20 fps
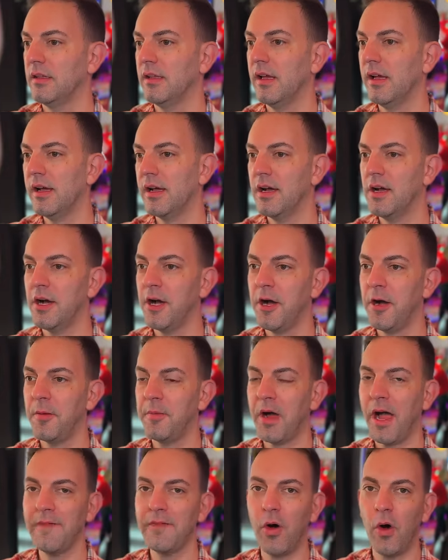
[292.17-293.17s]

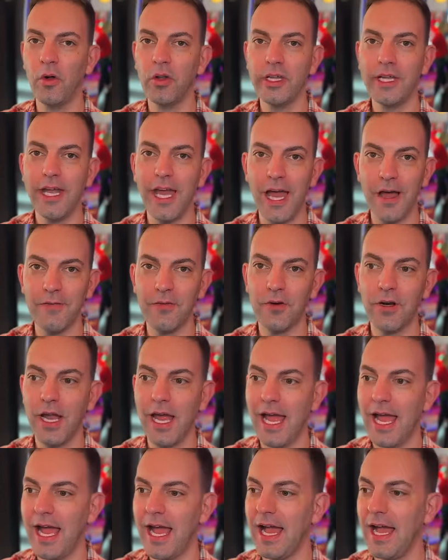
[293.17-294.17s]
Um, I've only ever
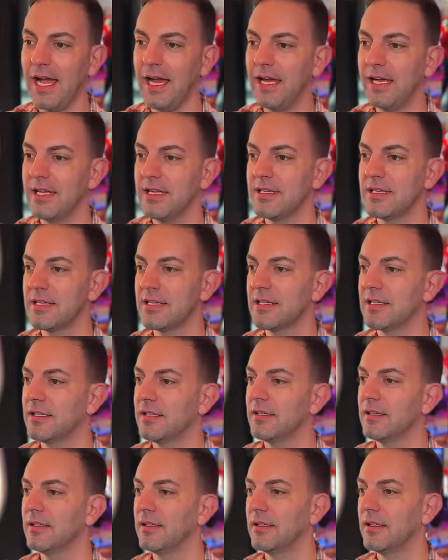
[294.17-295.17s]
had
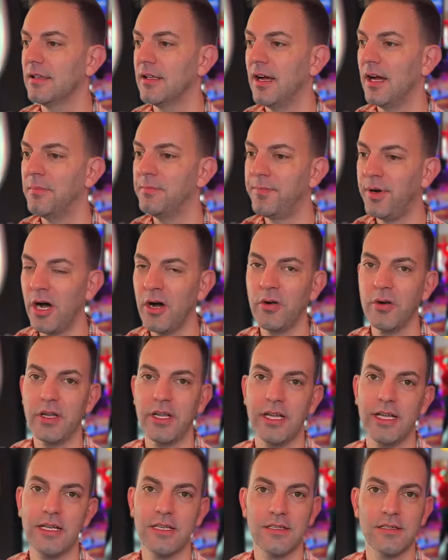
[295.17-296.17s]
a
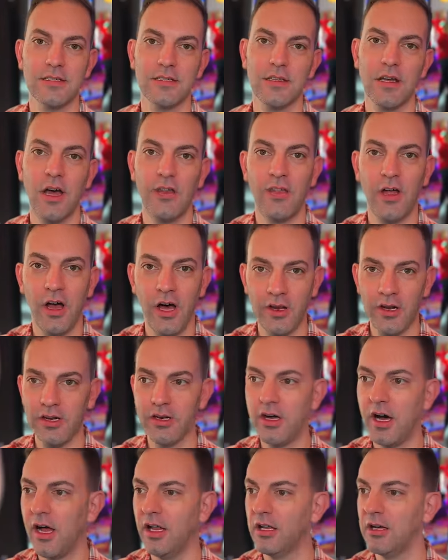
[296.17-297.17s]
bonus on the
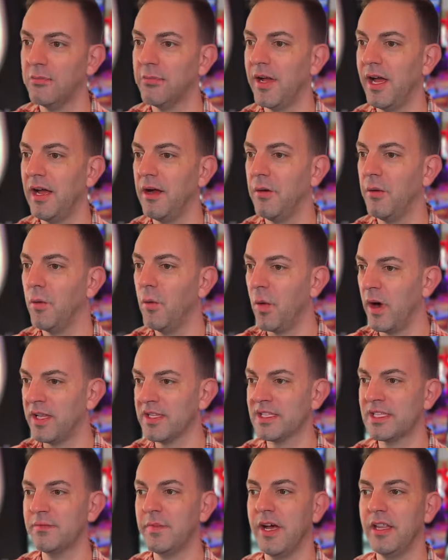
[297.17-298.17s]
$100 bet
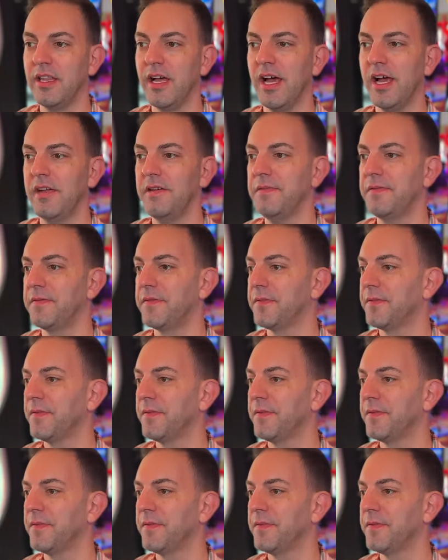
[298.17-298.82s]
once in my life.